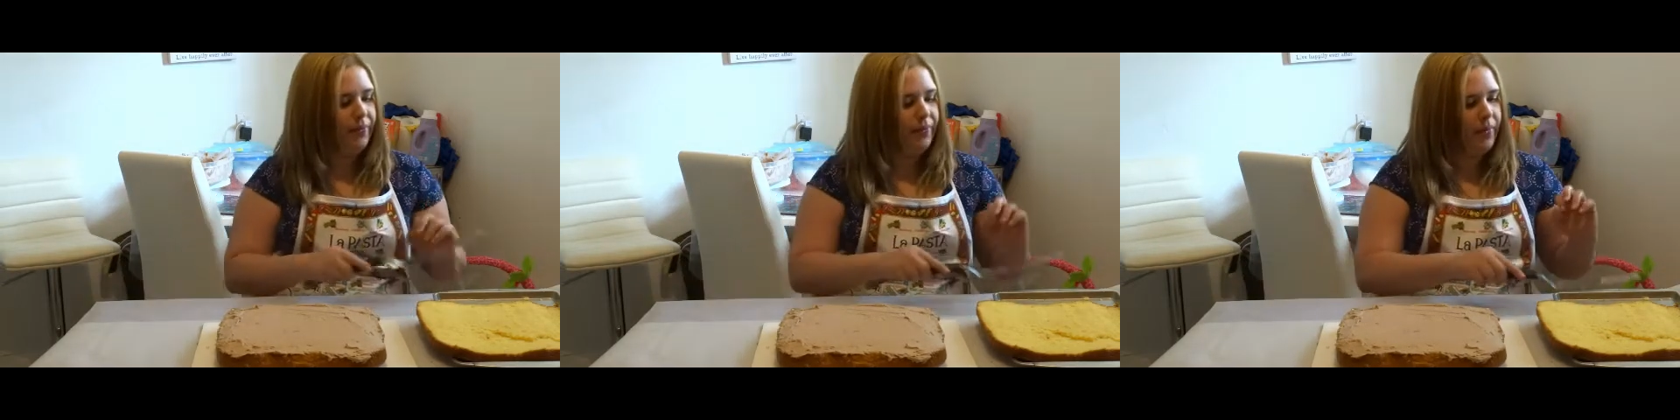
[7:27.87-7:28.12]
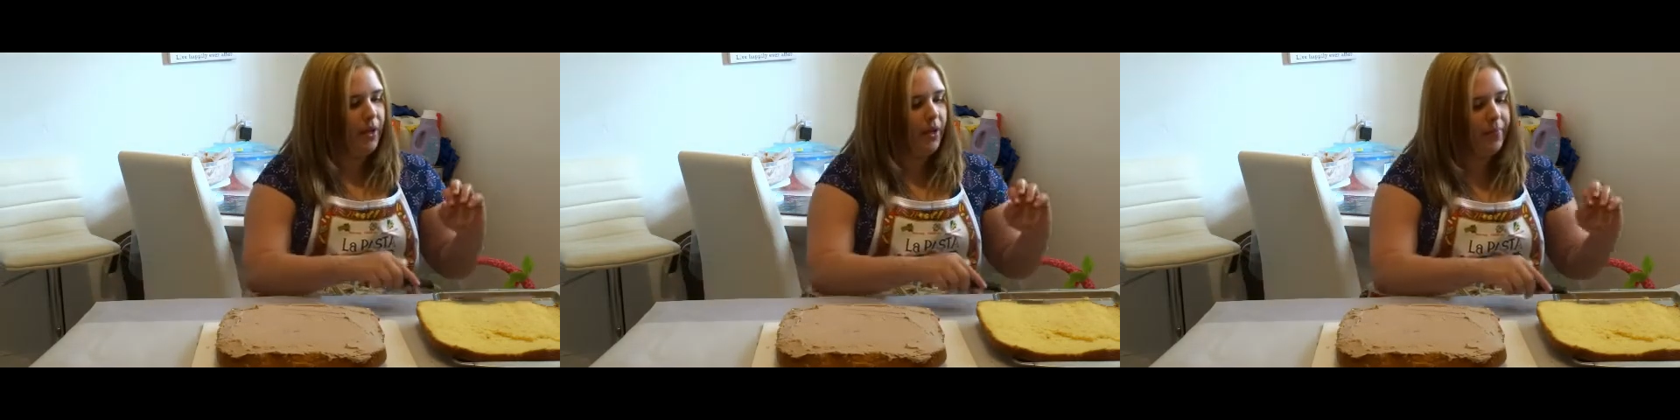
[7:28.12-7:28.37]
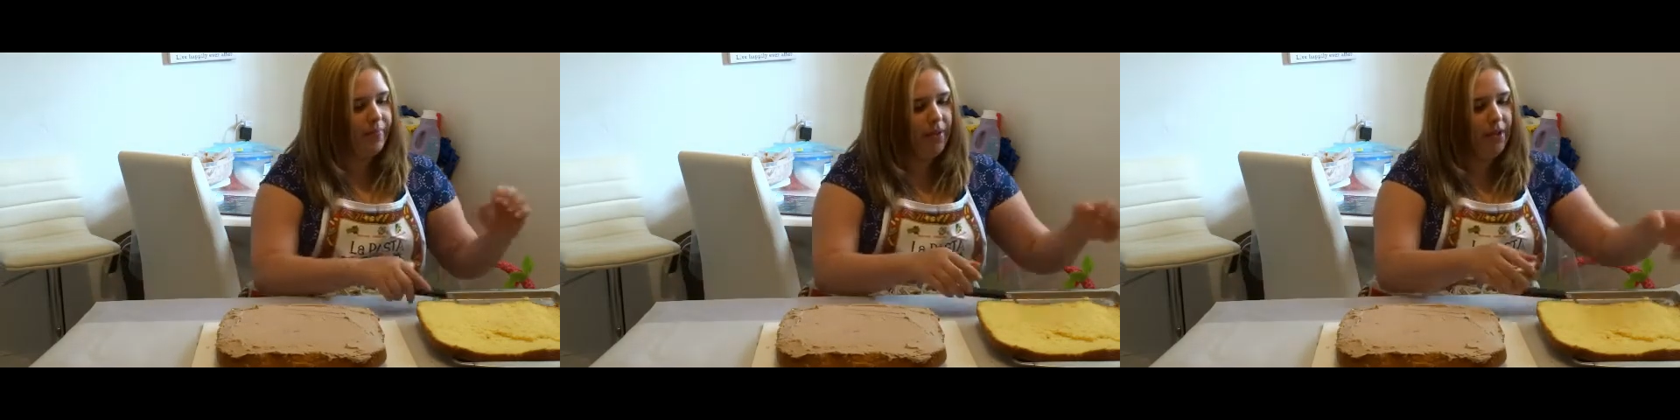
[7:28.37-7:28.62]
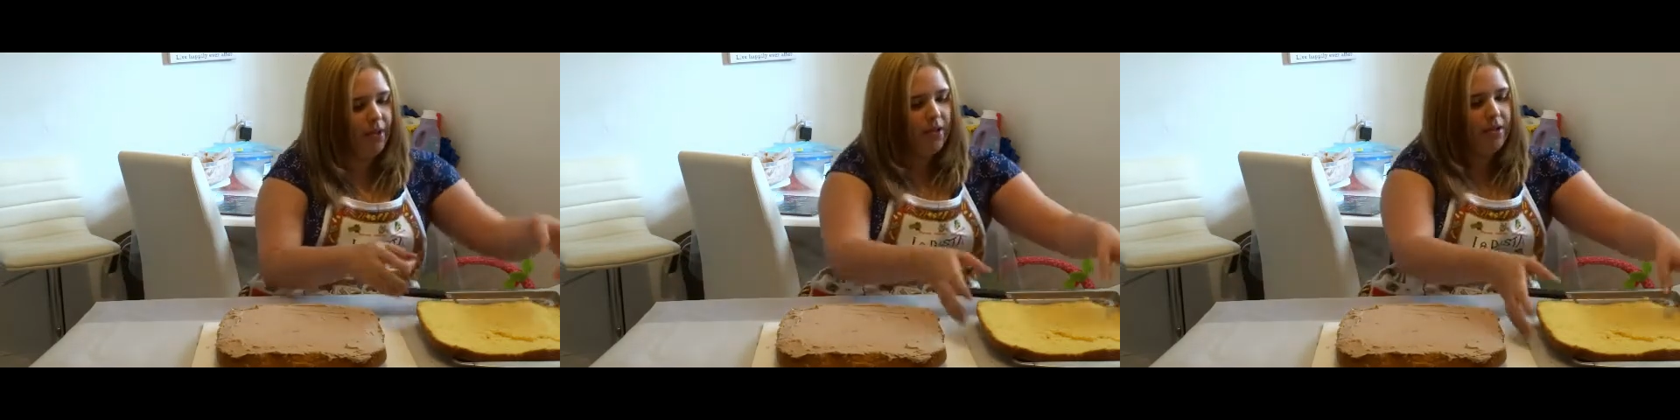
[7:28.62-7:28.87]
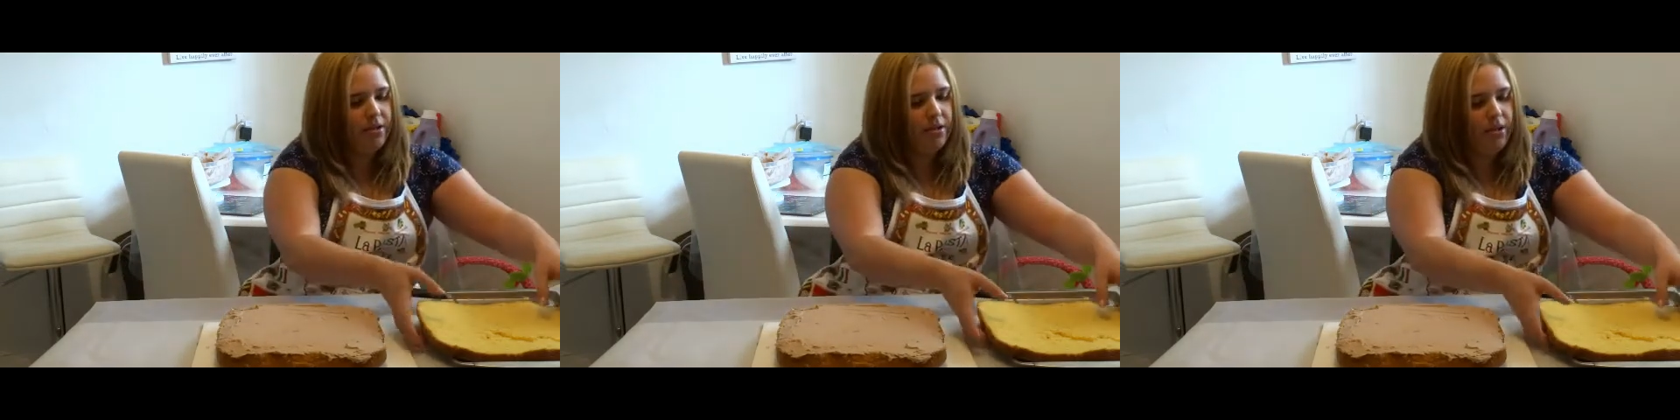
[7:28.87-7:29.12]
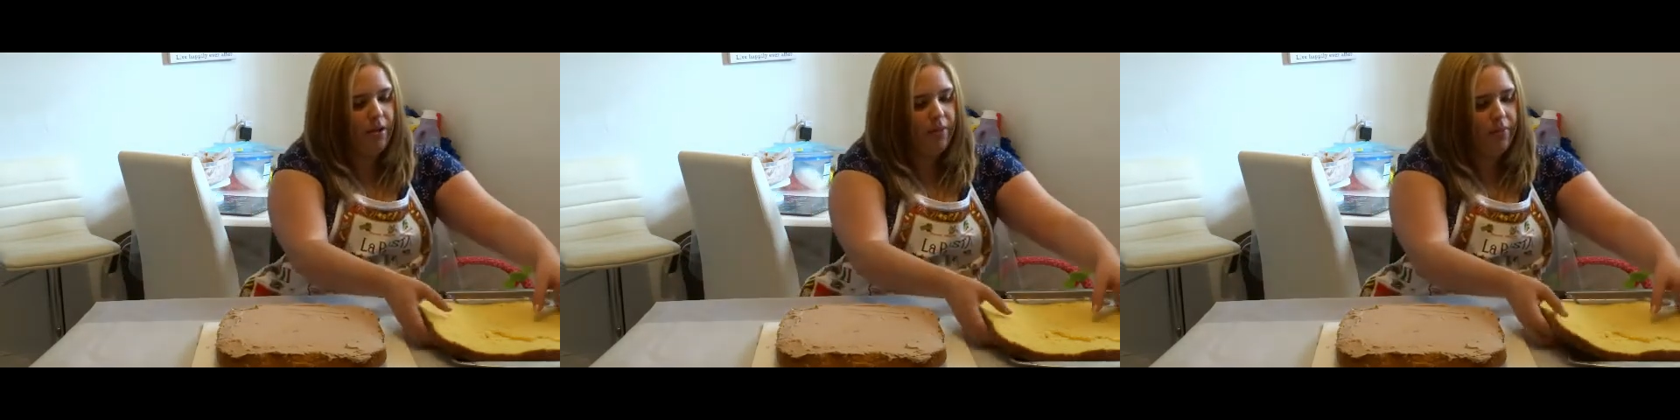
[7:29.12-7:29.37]
Okay, so
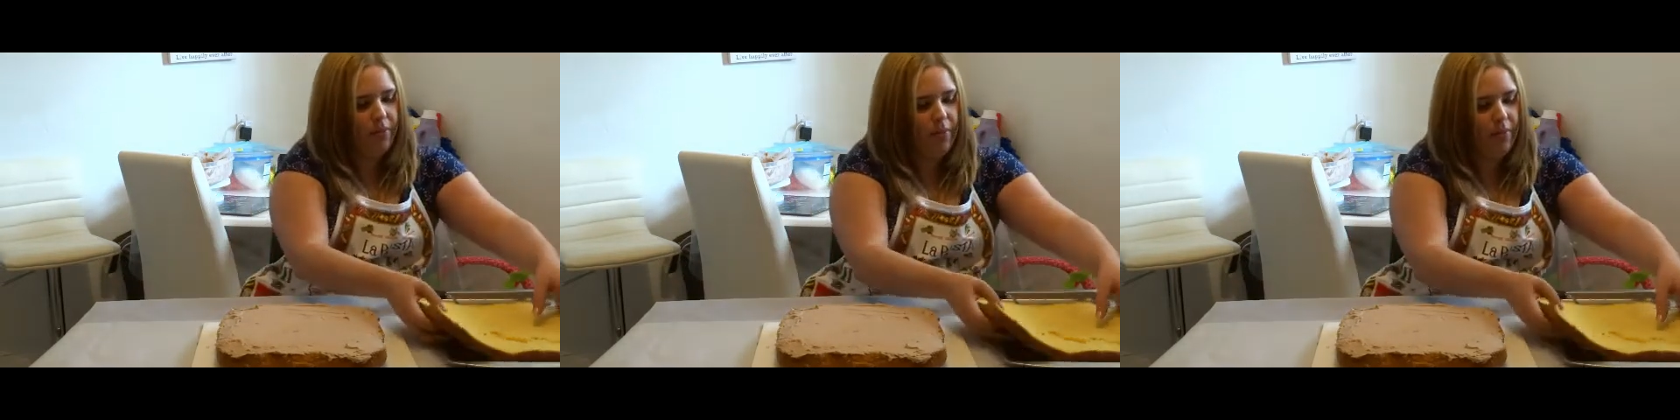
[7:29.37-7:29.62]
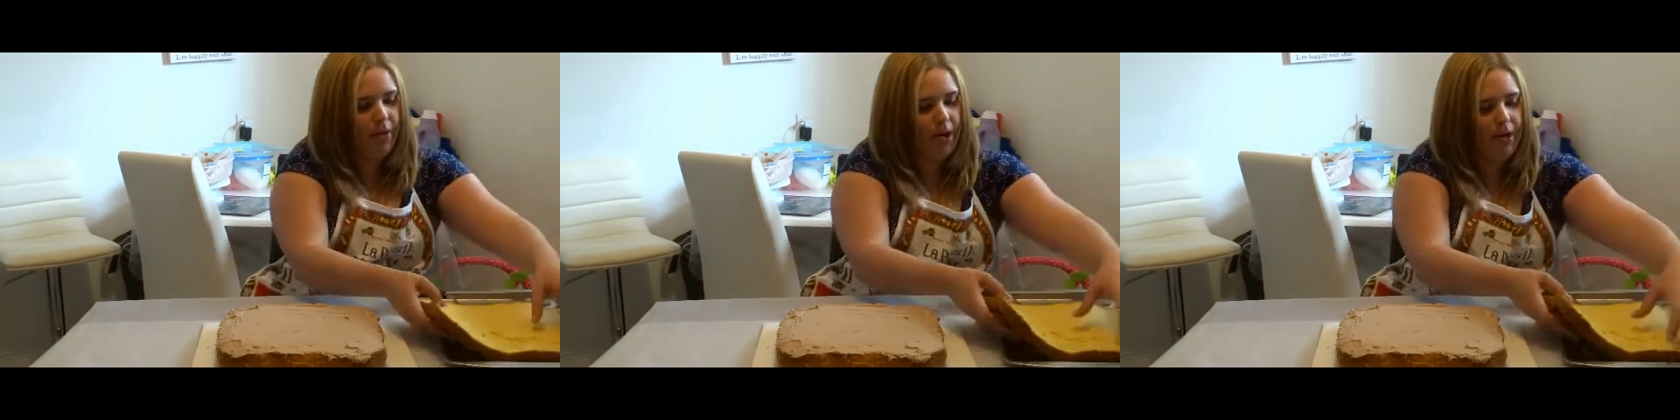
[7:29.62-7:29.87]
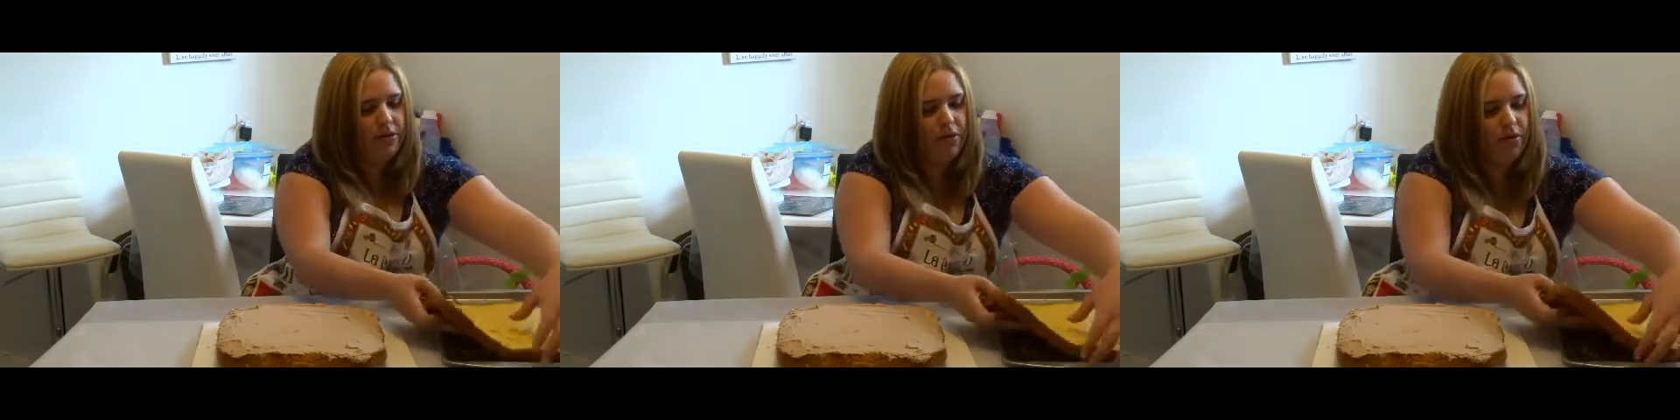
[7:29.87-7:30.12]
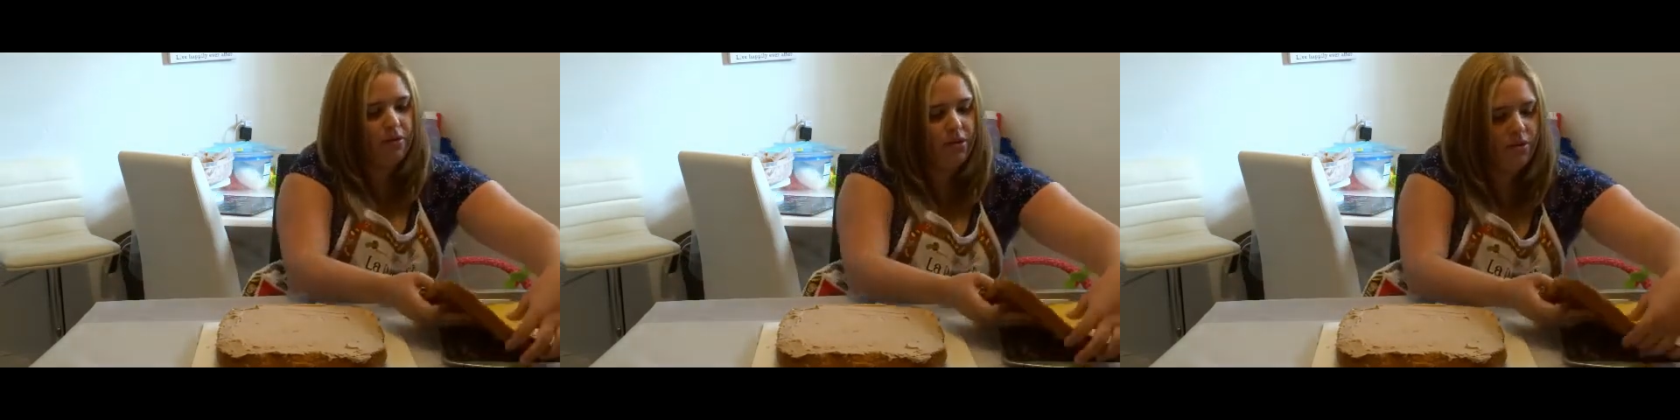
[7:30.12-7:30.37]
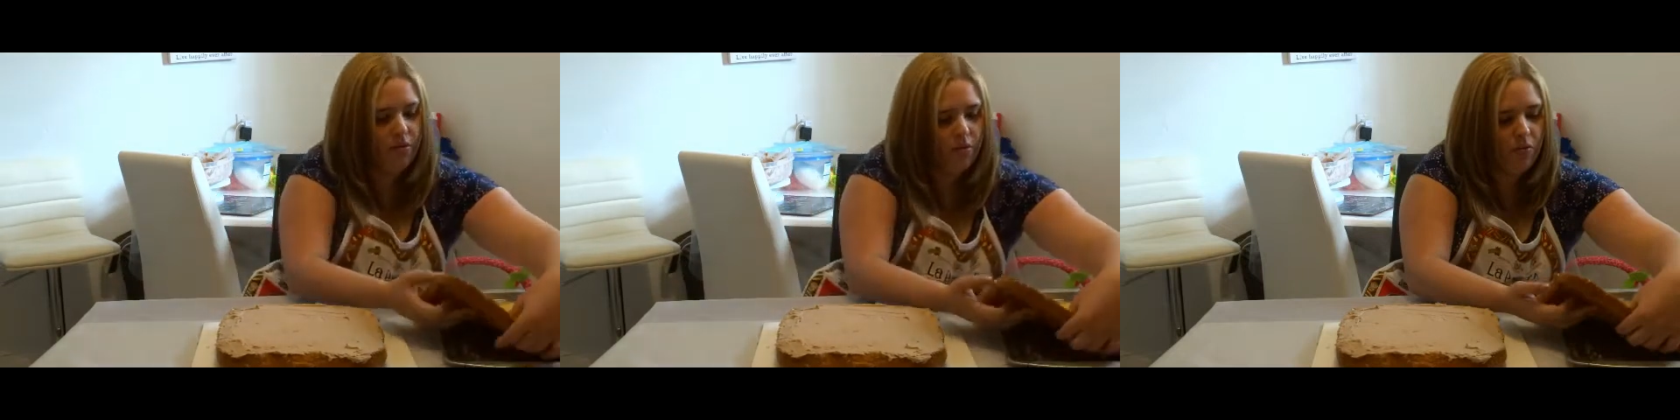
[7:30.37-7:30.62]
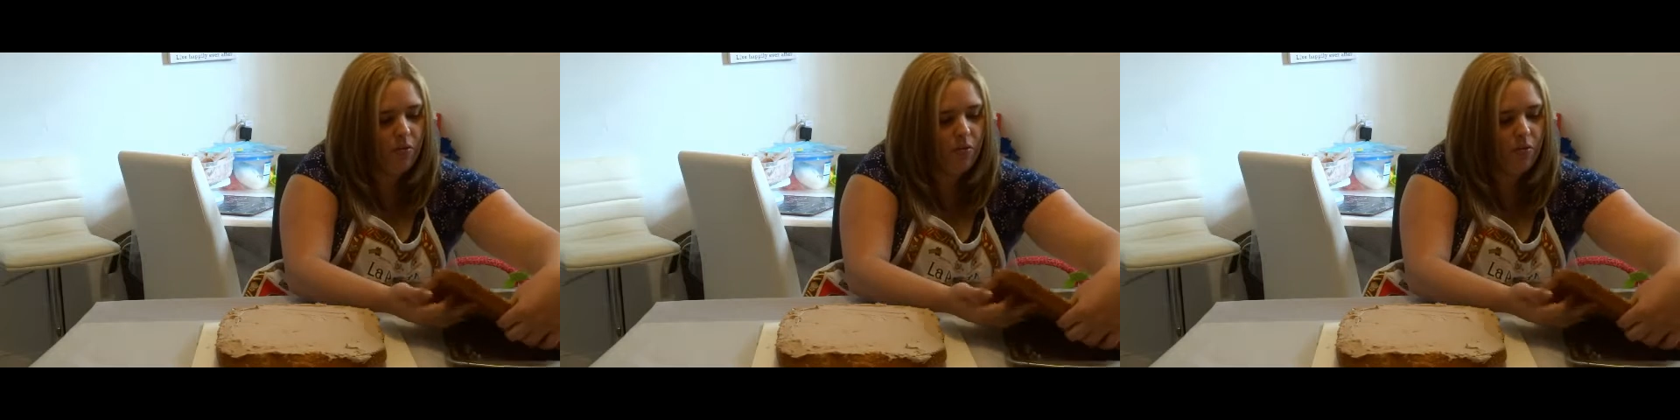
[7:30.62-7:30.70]
remember I told you